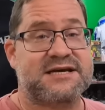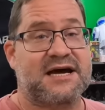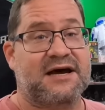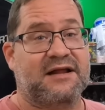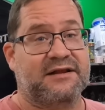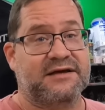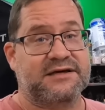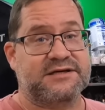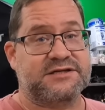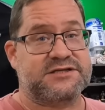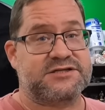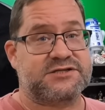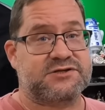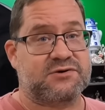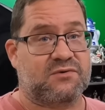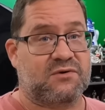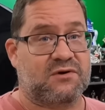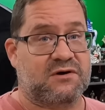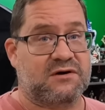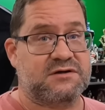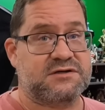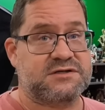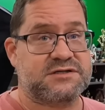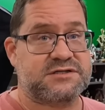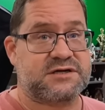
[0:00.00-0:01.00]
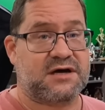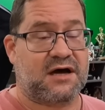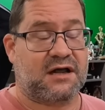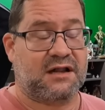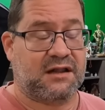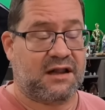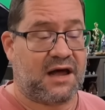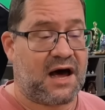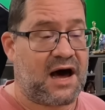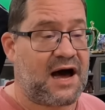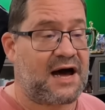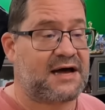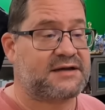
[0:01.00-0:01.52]
selling stores a
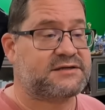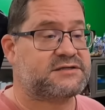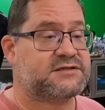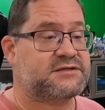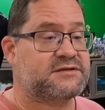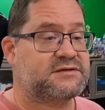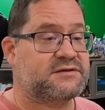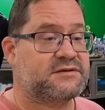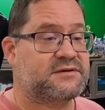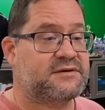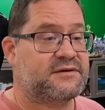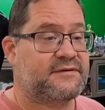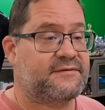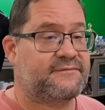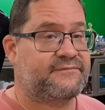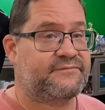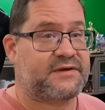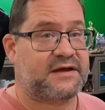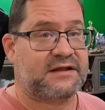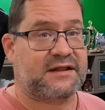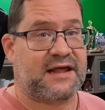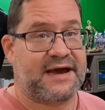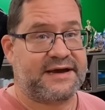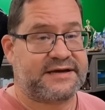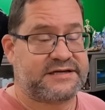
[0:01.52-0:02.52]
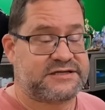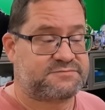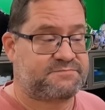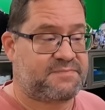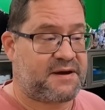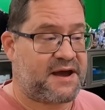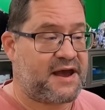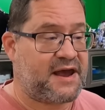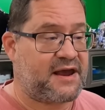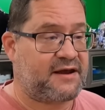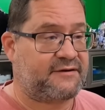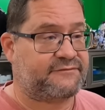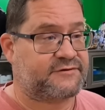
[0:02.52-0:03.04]
lot they like us
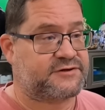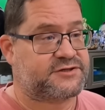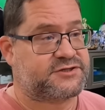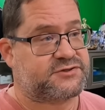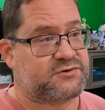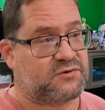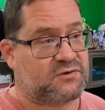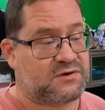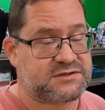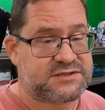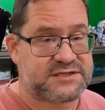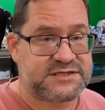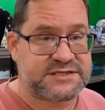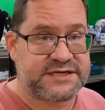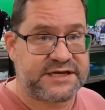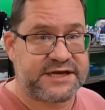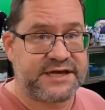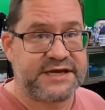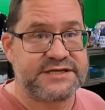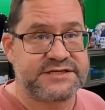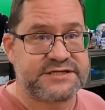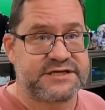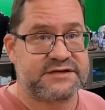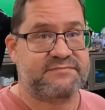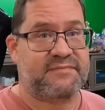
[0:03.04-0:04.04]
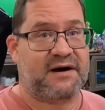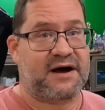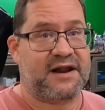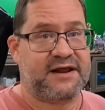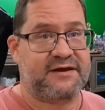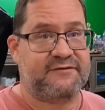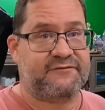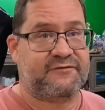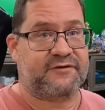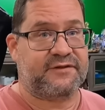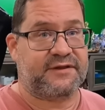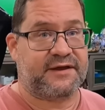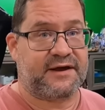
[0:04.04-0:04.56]
paying for stores it's easy
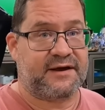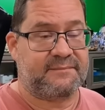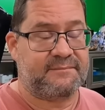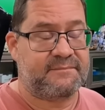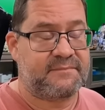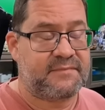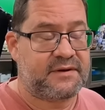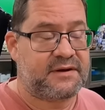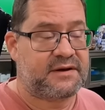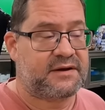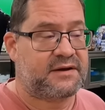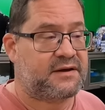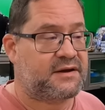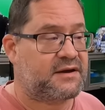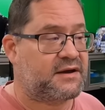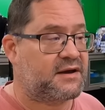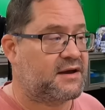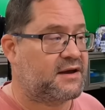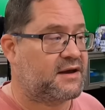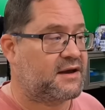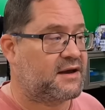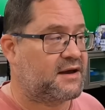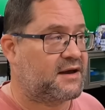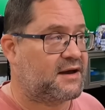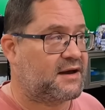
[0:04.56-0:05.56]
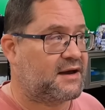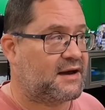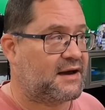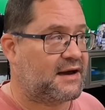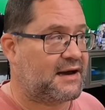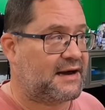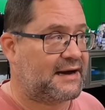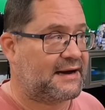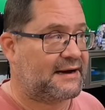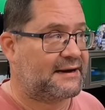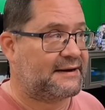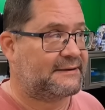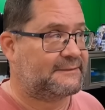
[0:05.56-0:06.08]
money for them
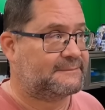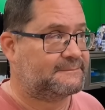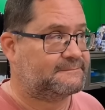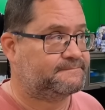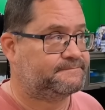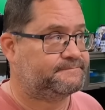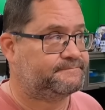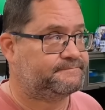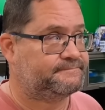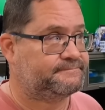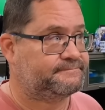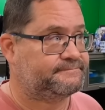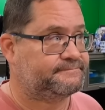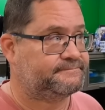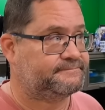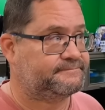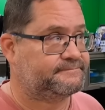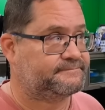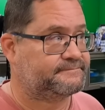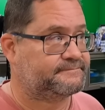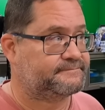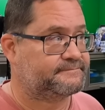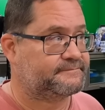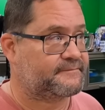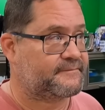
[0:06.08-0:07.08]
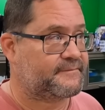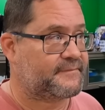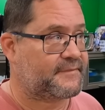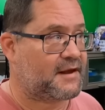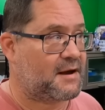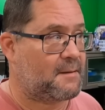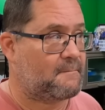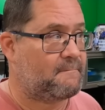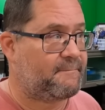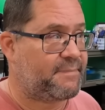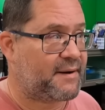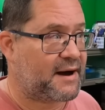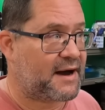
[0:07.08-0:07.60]
um,
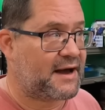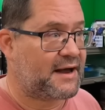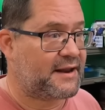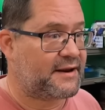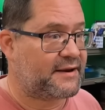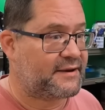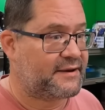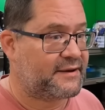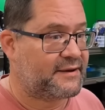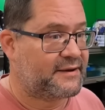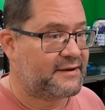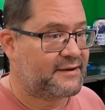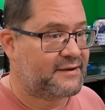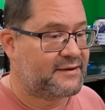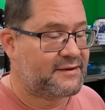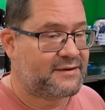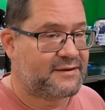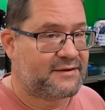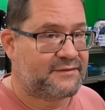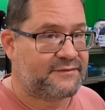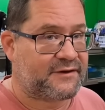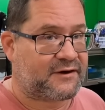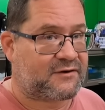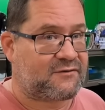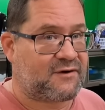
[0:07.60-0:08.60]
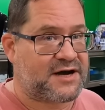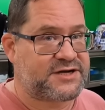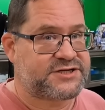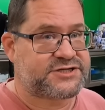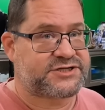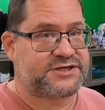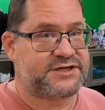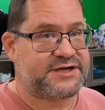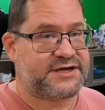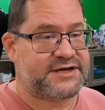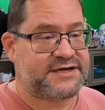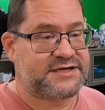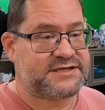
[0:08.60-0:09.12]
but the
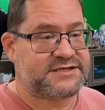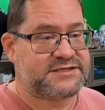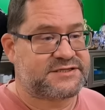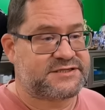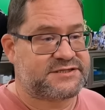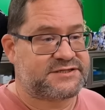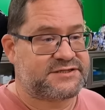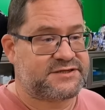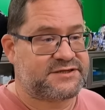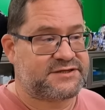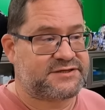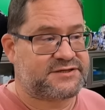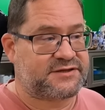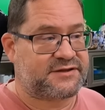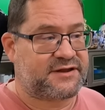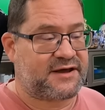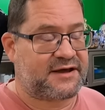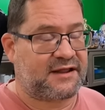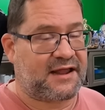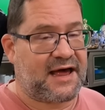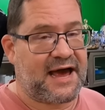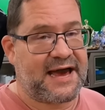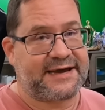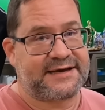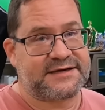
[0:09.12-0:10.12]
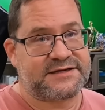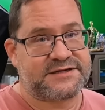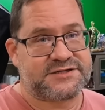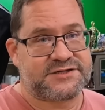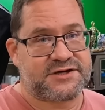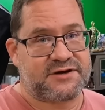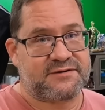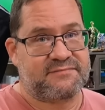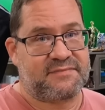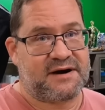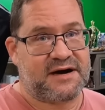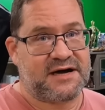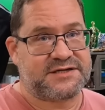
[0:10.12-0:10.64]
question is, do they like it
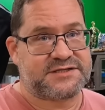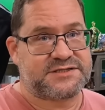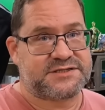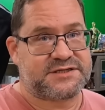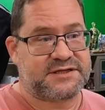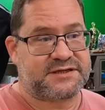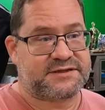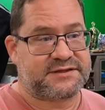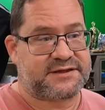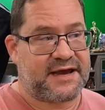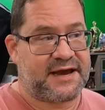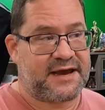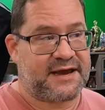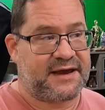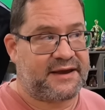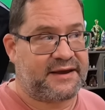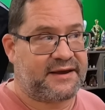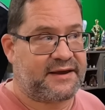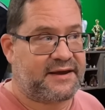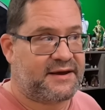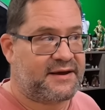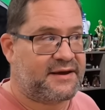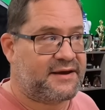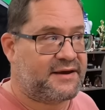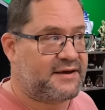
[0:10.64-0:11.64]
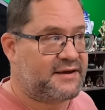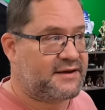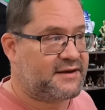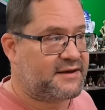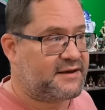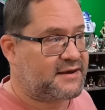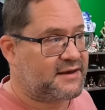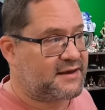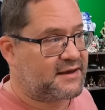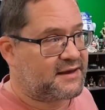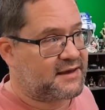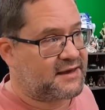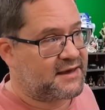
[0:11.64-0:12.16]
so much that they
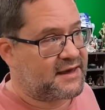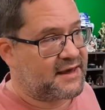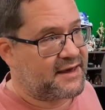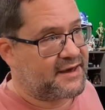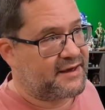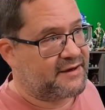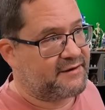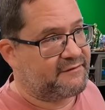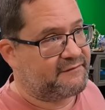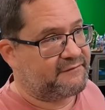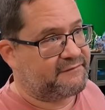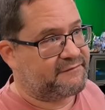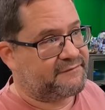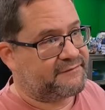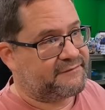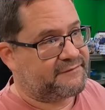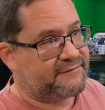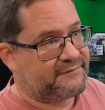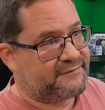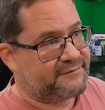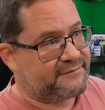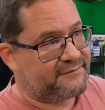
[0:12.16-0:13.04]
give